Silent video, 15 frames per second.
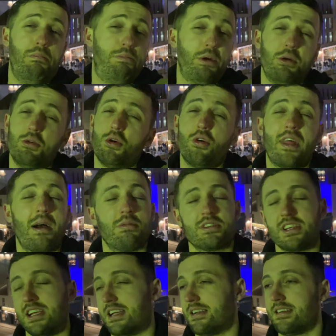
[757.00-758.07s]
Bruno, that
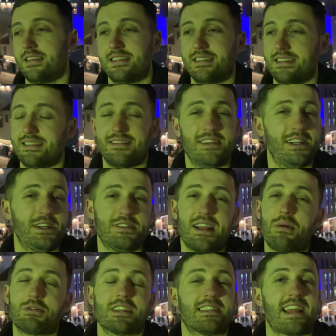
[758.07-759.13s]
was
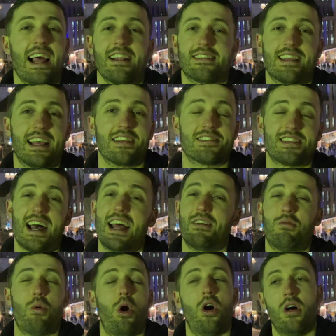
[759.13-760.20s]
a telltale sign
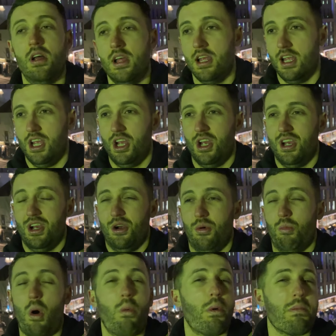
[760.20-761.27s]
of what
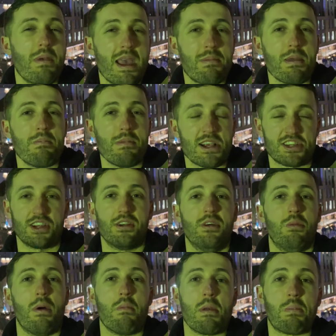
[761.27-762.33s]
we may be missing
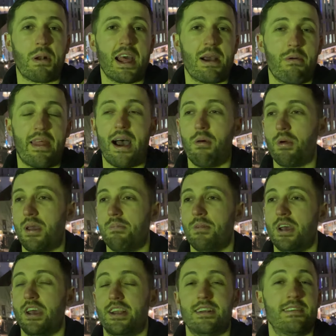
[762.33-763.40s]
when we play without
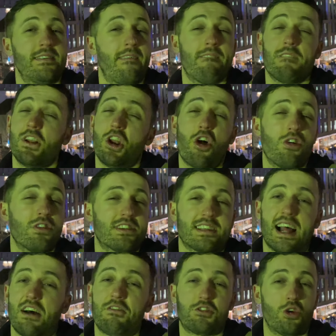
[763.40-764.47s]
him. And
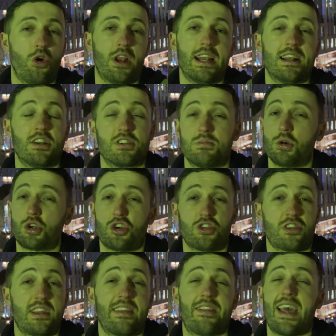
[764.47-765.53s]
Longstaff, Joe Linton, as much
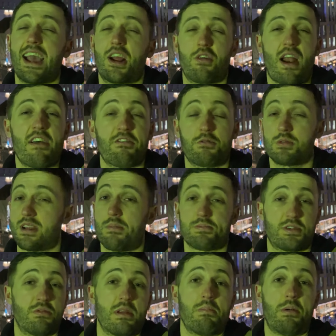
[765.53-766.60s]
as their graft was
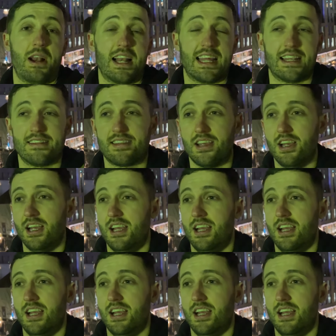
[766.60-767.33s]
absolutely brilliant,